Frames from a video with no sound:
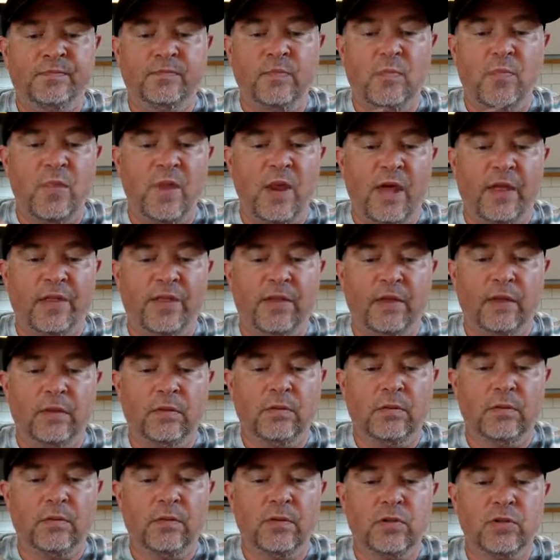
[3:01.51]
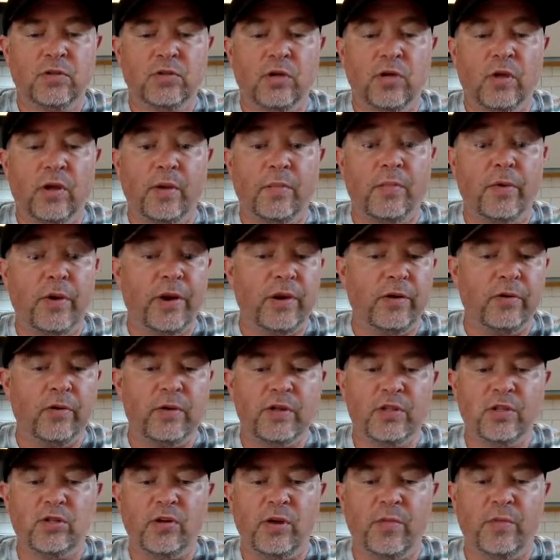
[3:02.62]
nothing. Trolling bright orange
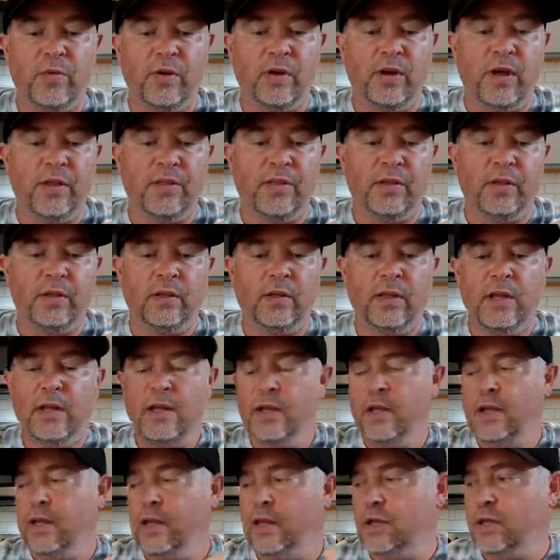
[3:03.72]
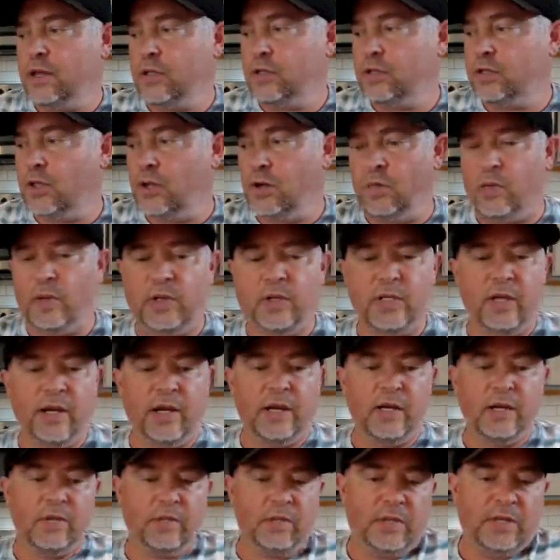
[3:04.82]
streamer, nothing. So we
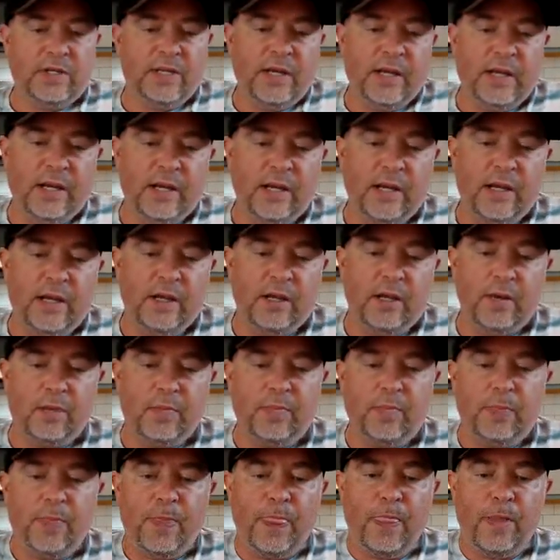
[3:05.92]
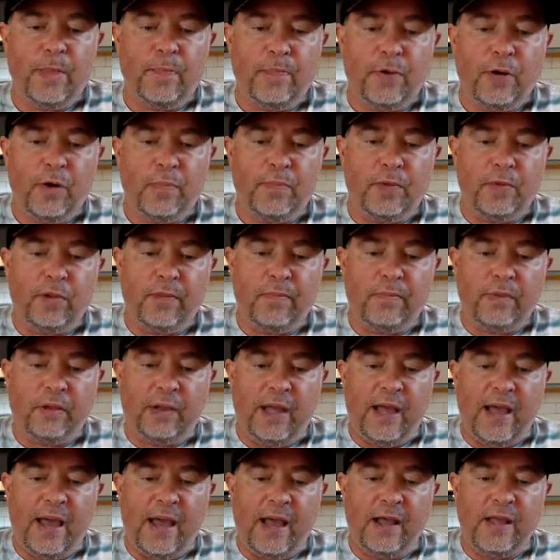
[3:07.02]
tied on a purple and
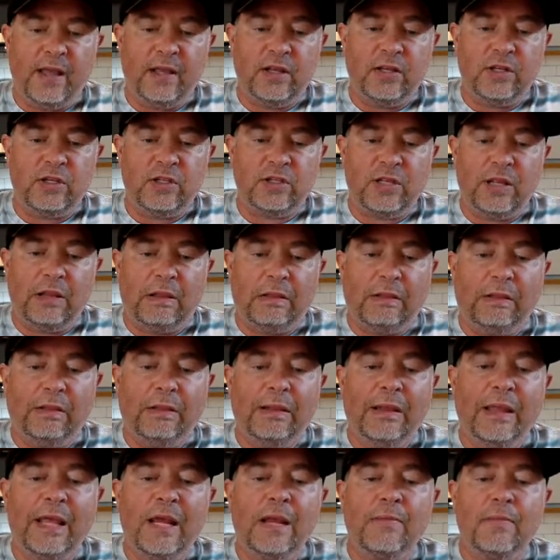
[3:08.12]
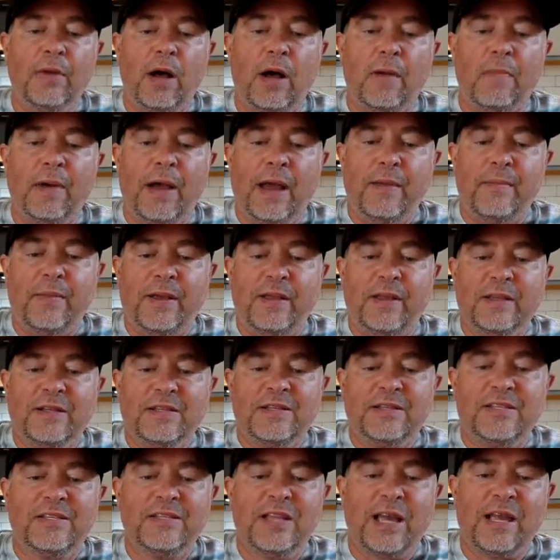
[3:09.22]
black and just lit them up. I mean, the
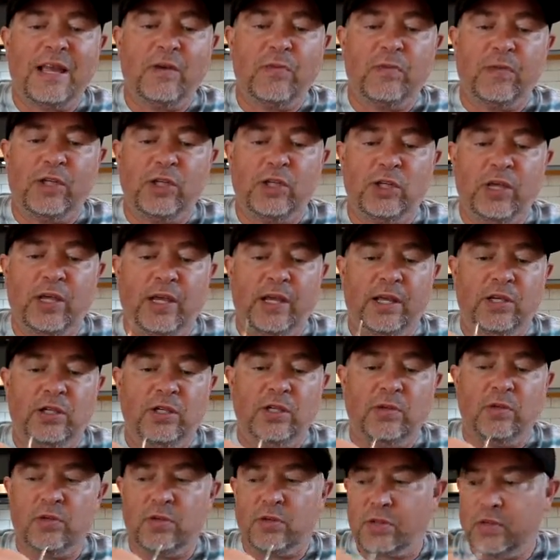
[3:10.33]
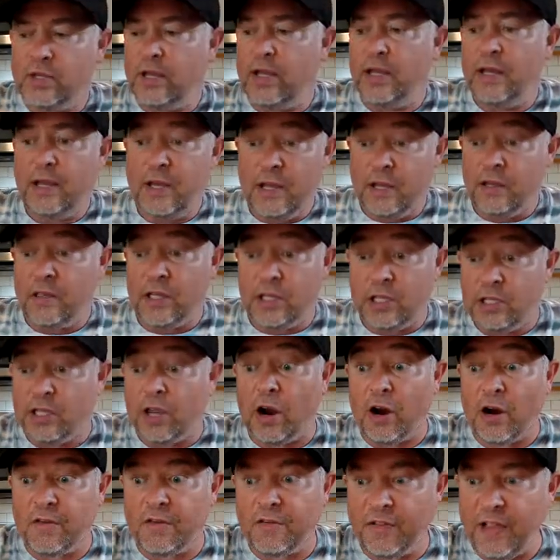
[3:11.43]
second we changed, it was the
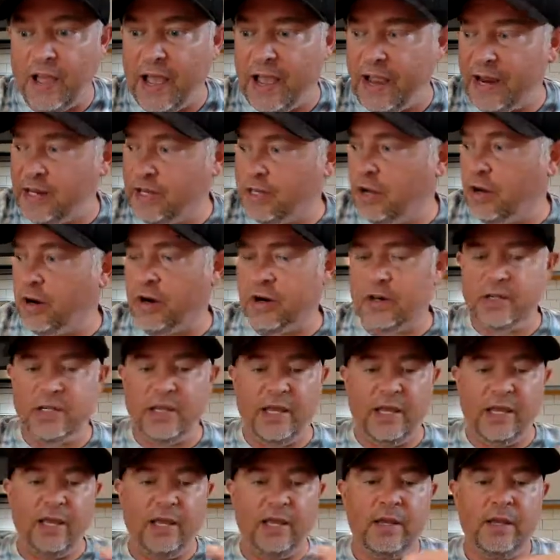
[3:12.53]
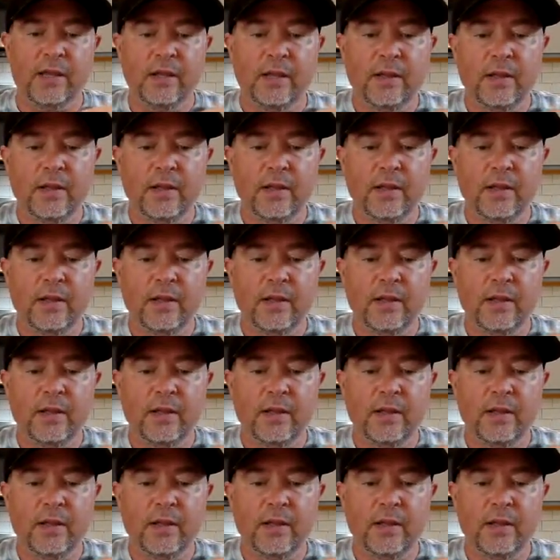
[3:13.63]
dark fly, dark day,